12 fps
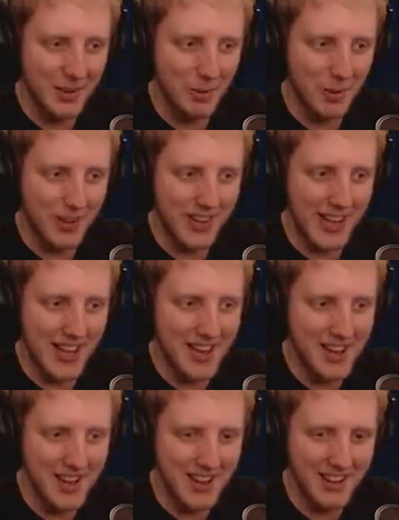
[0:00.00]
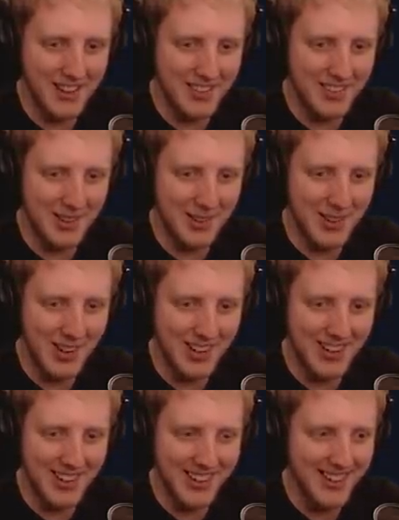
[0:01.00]
What the hell is going
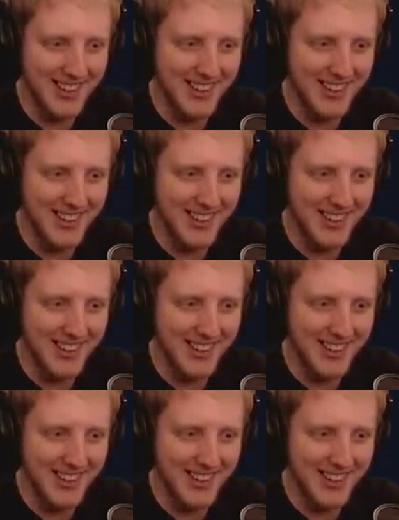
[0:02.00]
on?